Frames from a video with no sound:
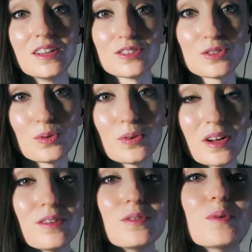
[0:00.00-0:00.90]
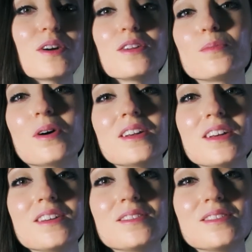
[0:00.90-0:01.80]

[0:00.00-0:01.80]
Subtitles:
So every part of your body,